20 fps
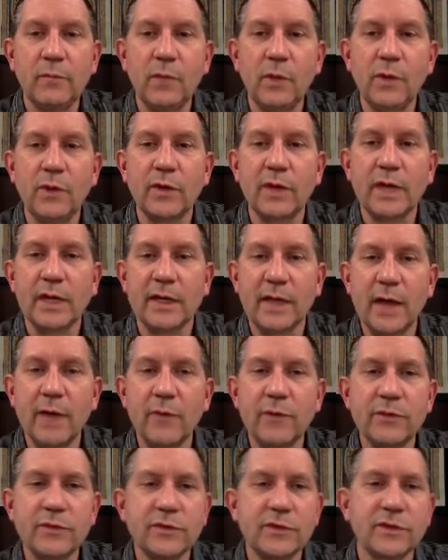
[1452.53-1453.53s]
Okay, now
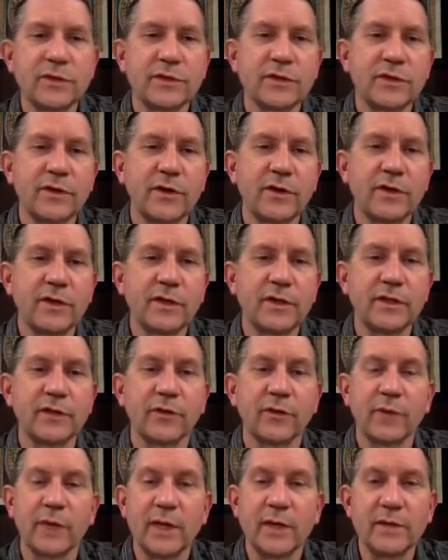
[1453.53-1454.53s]
we're just going to start hitting
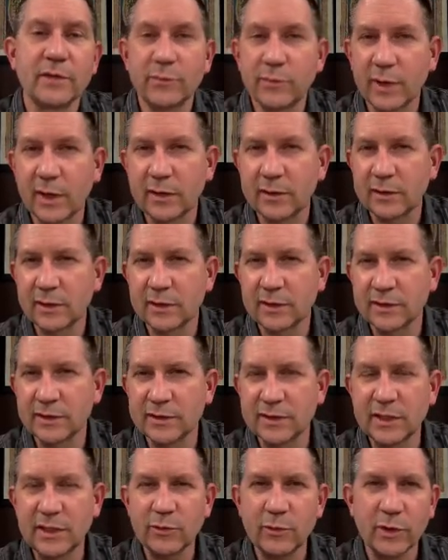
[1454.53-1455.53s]
the random button and
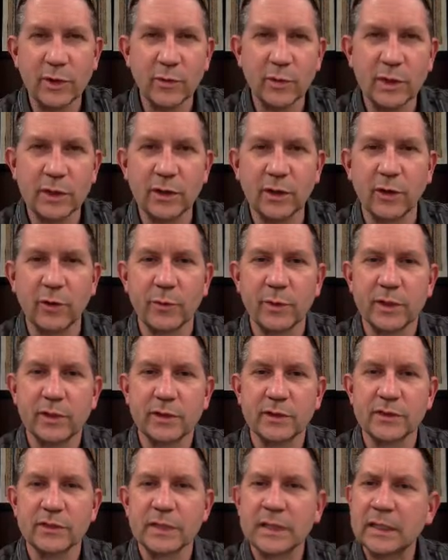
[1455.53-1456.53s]
see where we go,
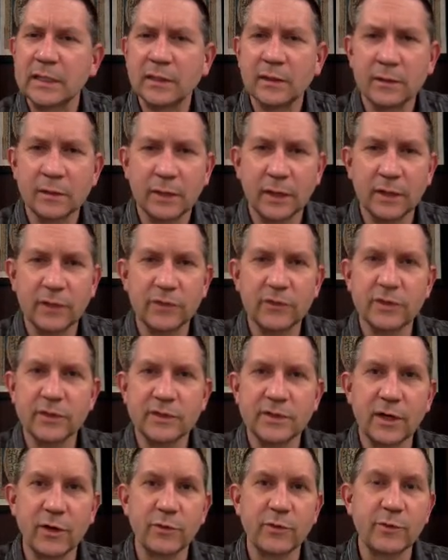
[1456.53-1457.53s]
because you can
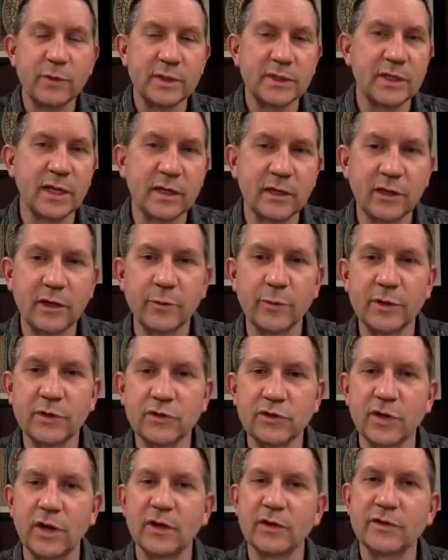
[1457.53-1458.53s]
tell we've been taking them in
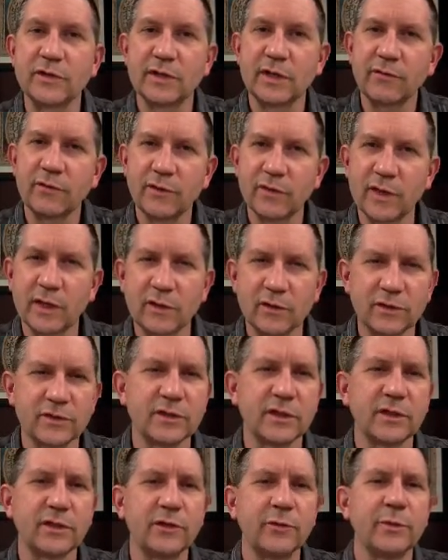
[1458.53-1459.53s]
chunks and everything
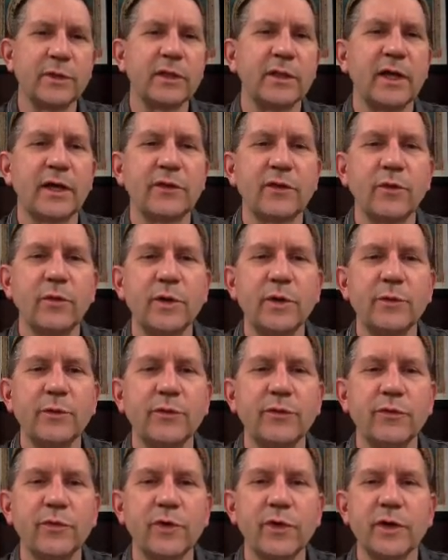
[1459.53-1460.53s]
looks a little bit like the one
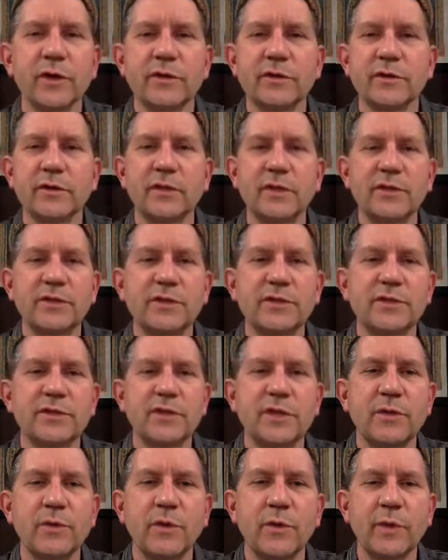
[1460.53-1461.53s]
before it. So let's just
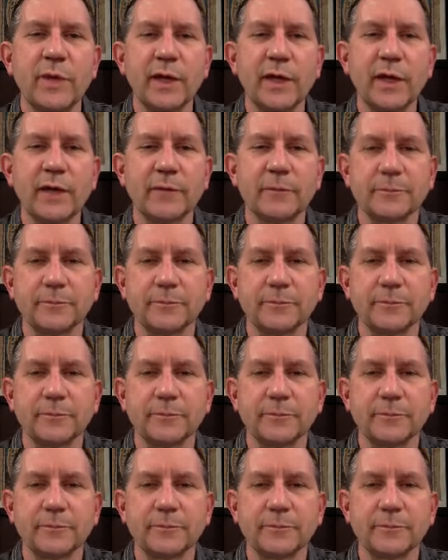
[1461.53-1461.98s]
see what we get.